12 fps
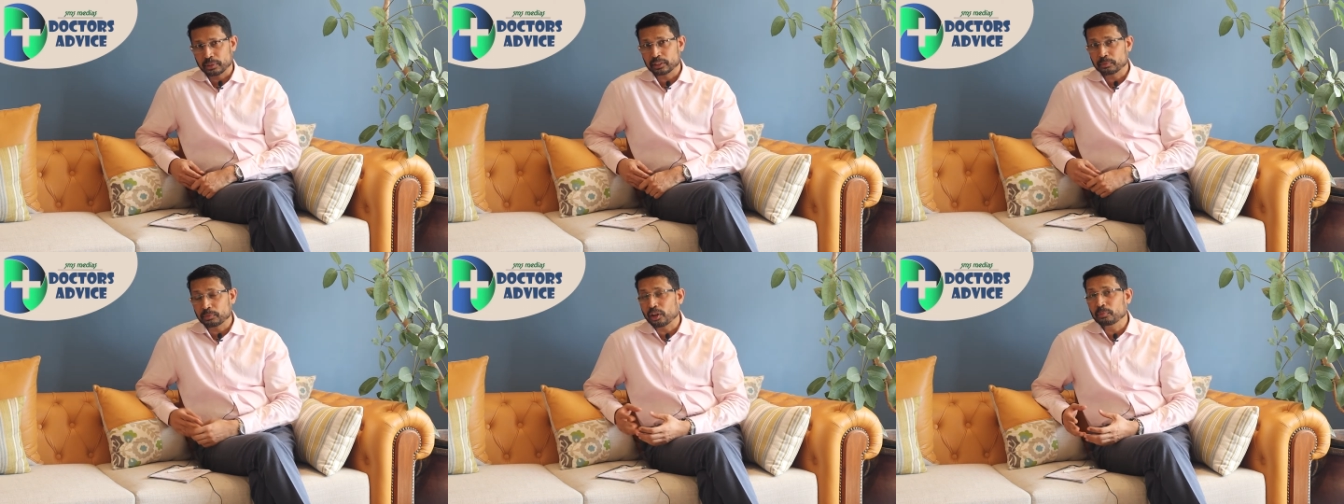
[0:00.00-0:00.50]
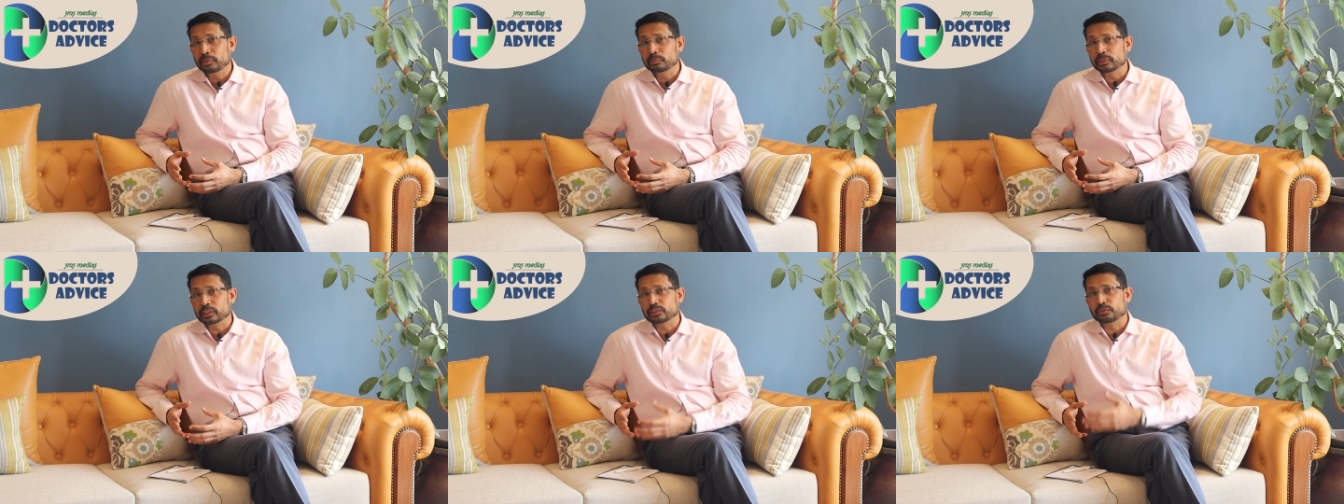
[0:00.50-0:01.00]
But the
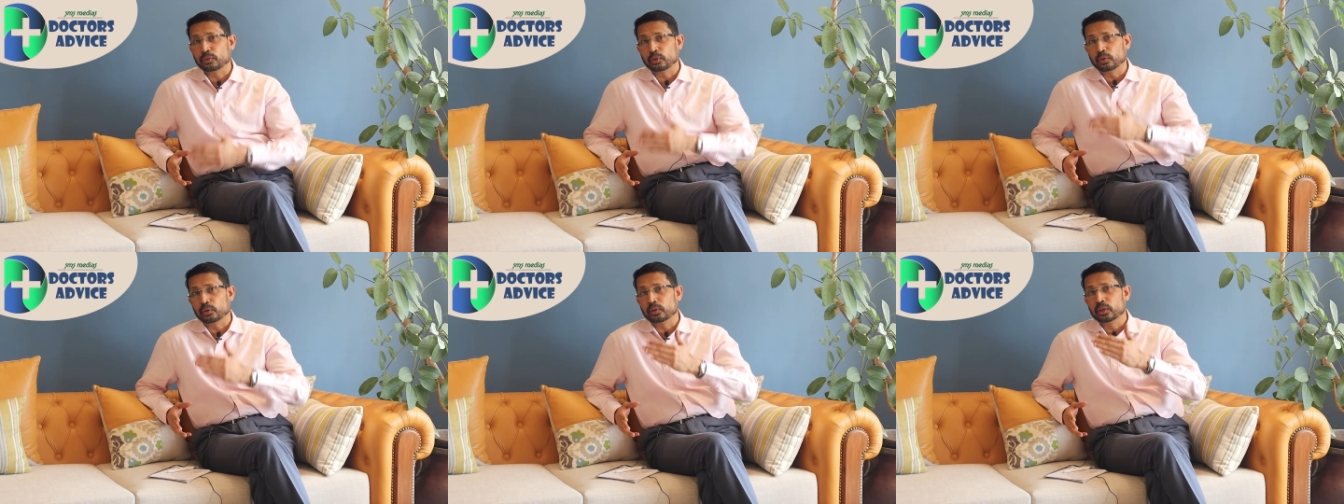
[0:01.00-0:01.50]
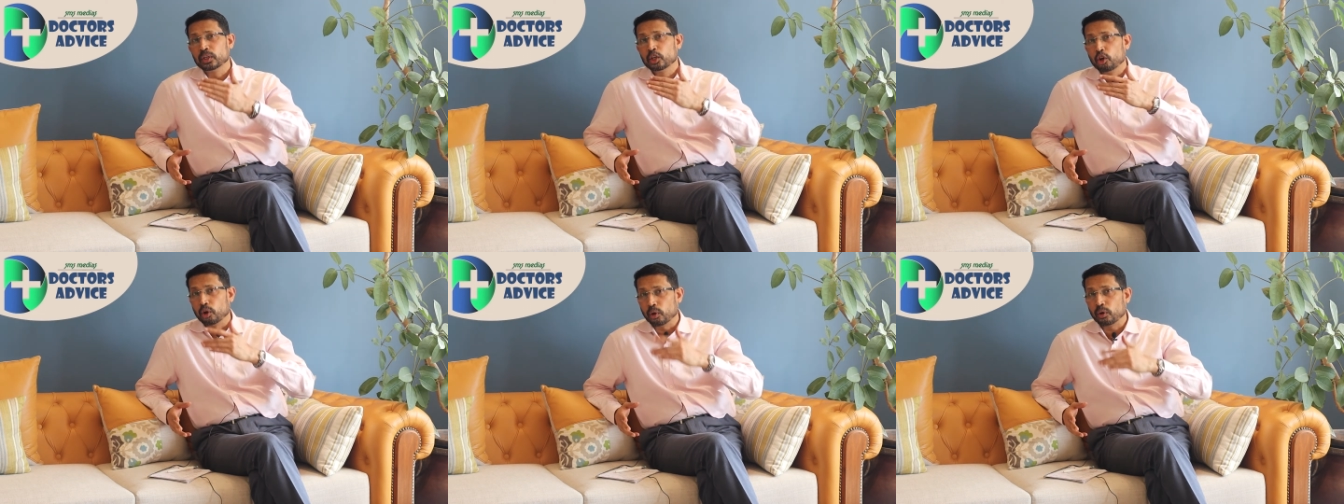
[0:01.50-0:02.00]
problem is for
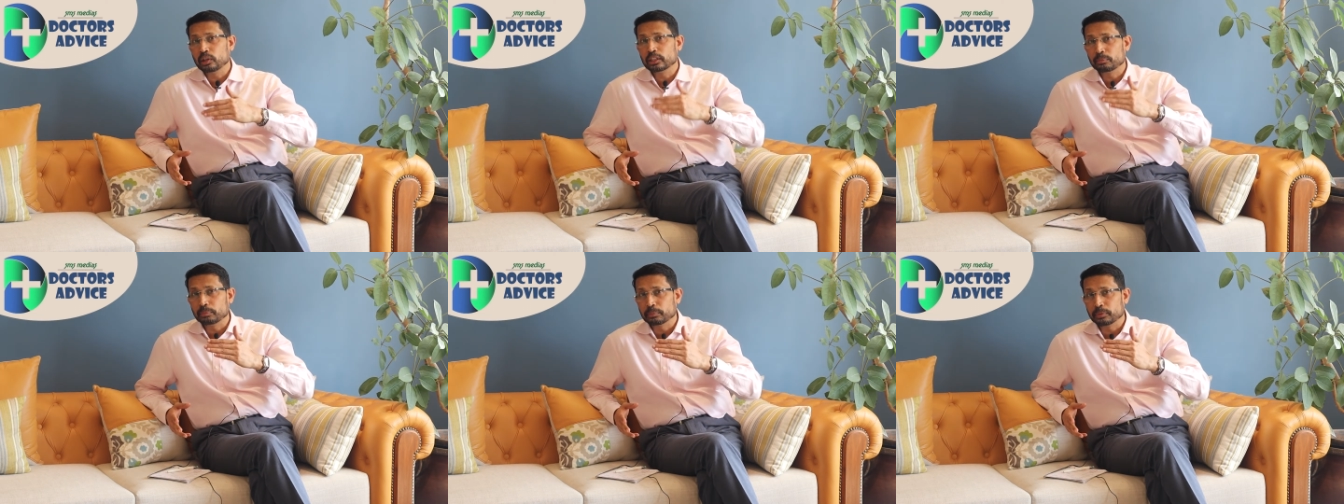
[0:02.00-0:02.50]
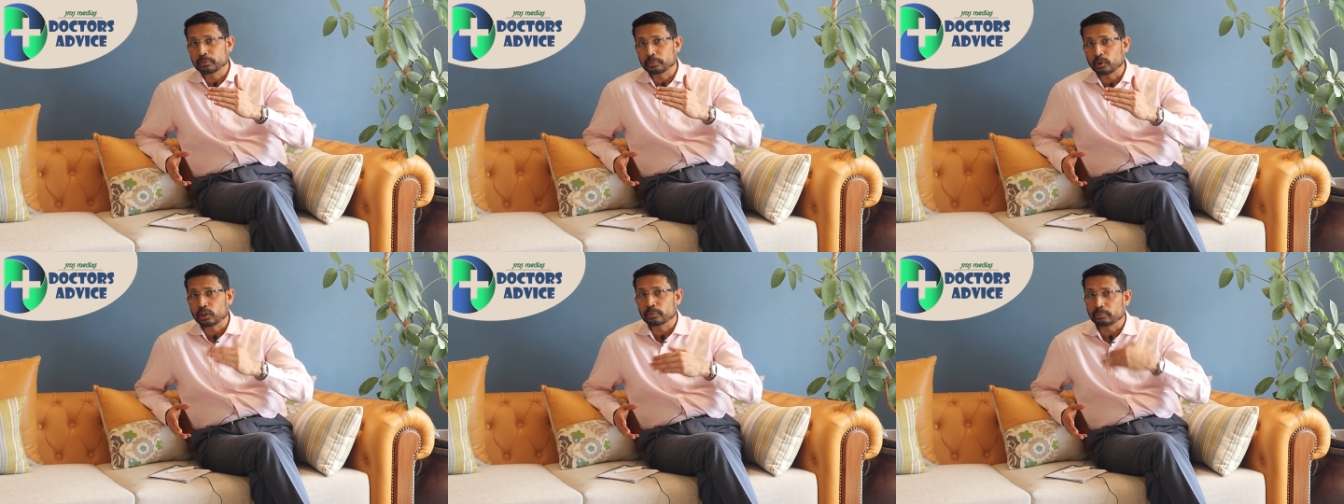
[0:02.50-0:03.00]
all the people
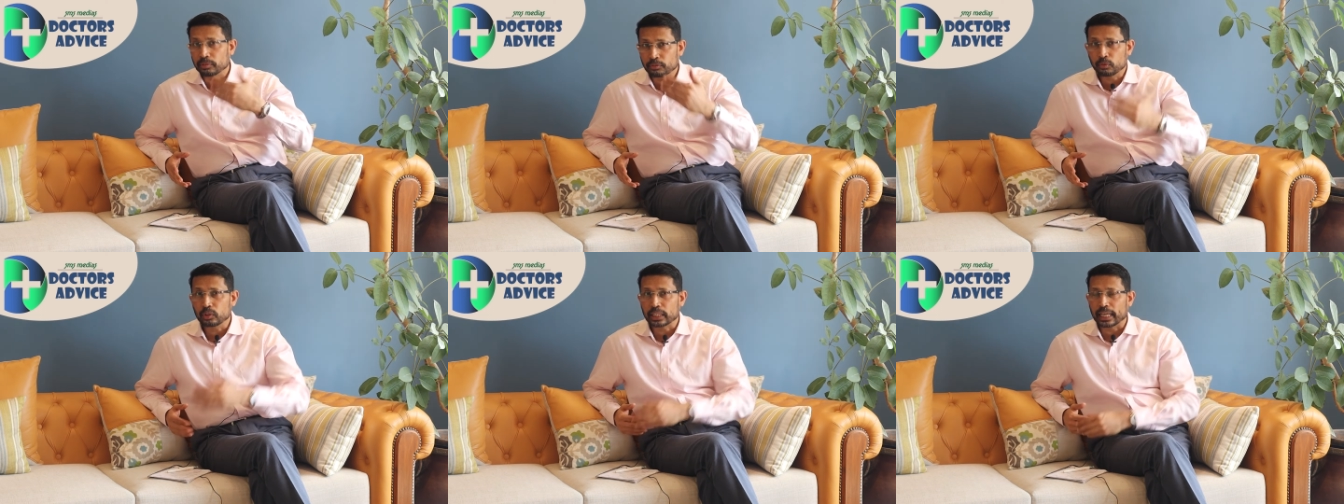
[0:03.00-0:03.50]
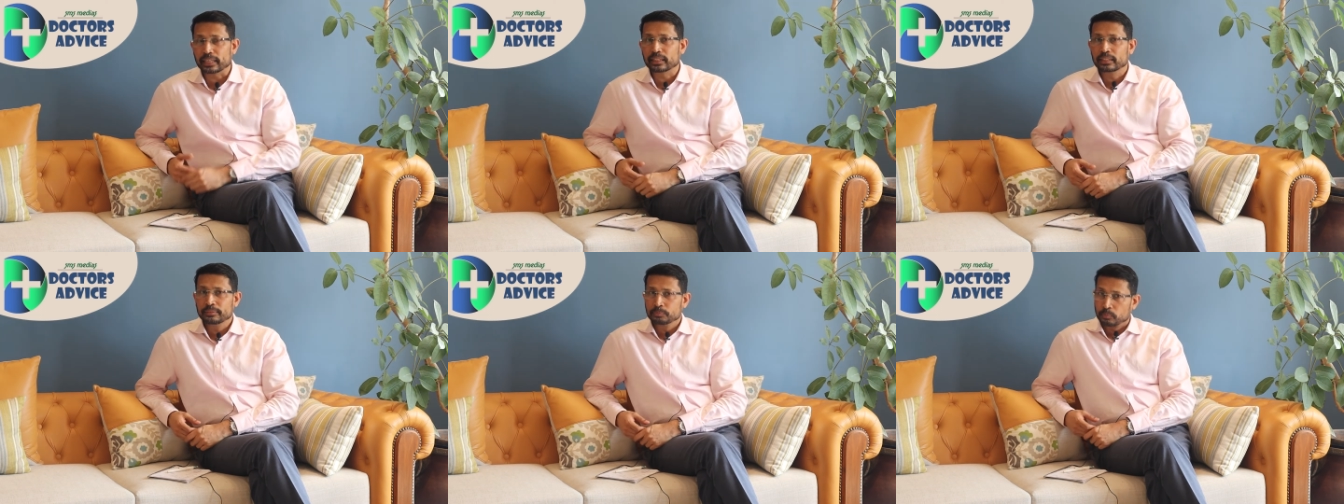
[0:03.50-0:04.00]
born before
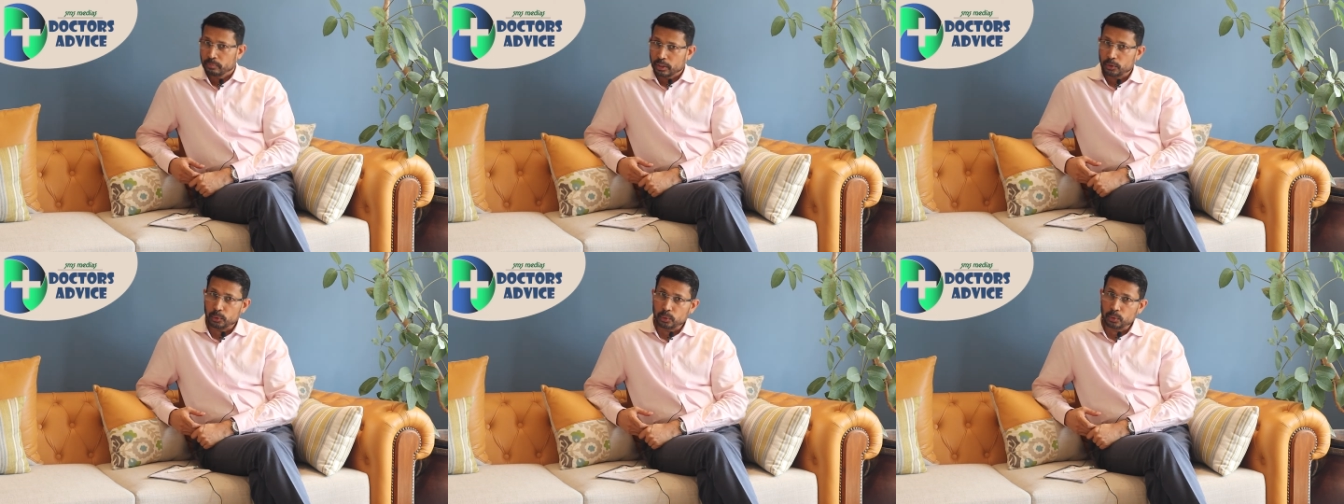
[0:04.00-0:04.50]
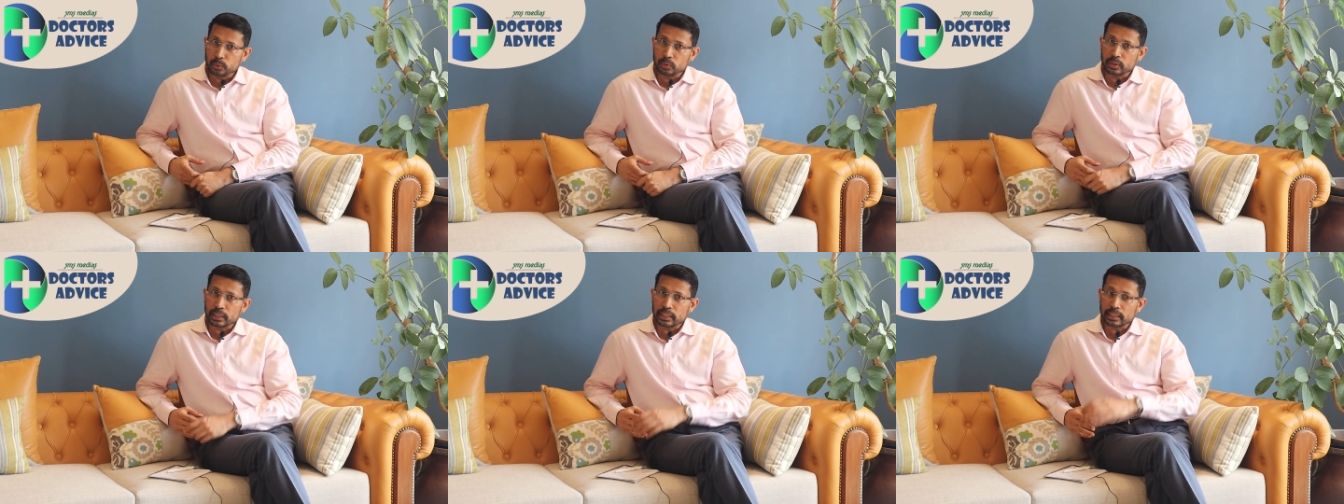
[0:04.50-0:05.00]
that
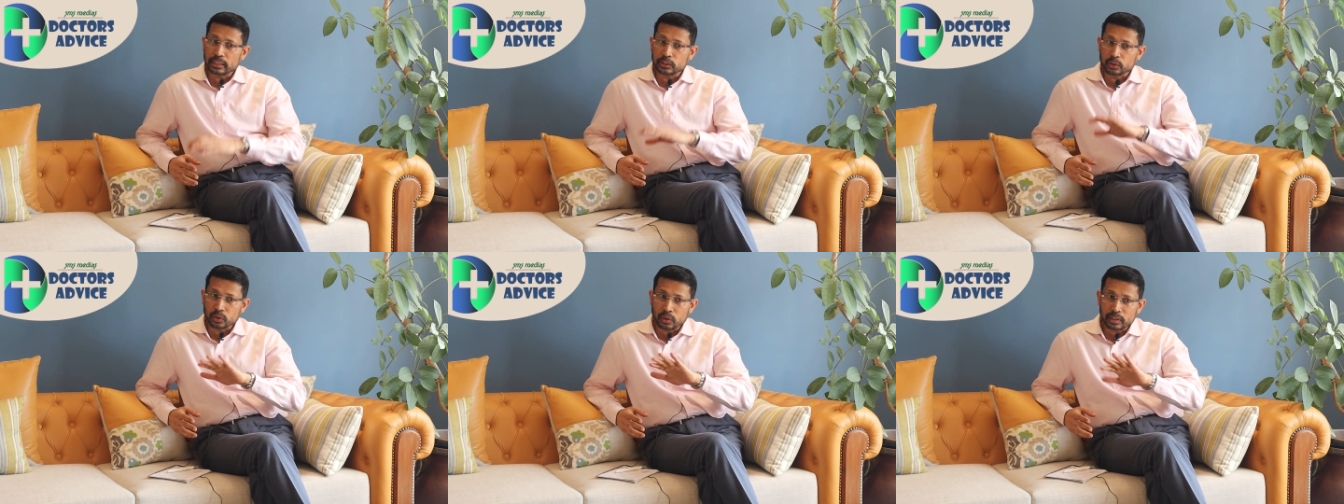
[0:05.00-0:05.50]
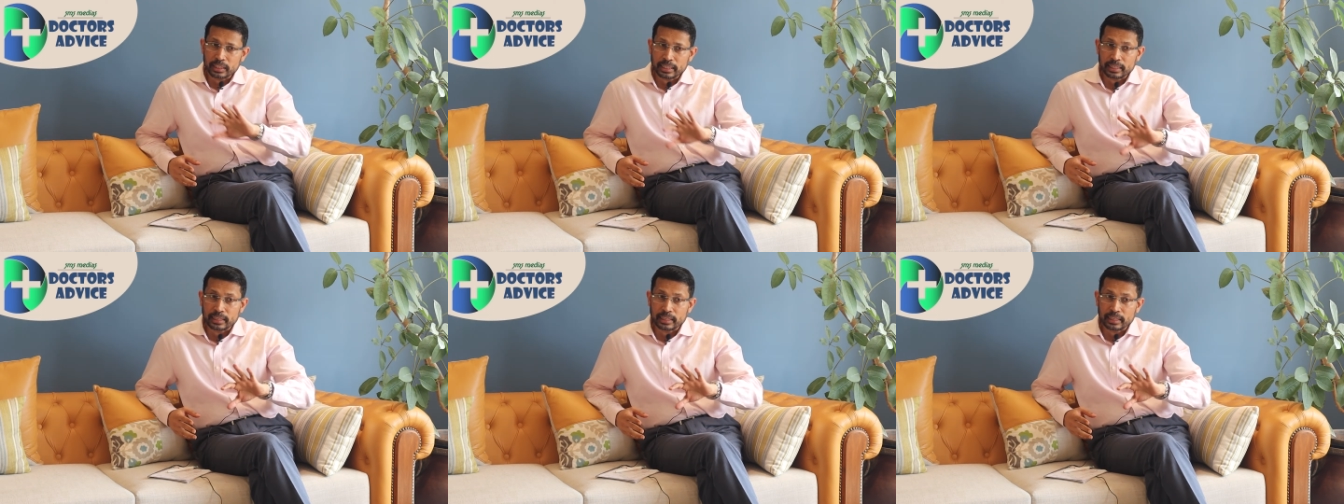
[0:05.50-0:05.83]
who do not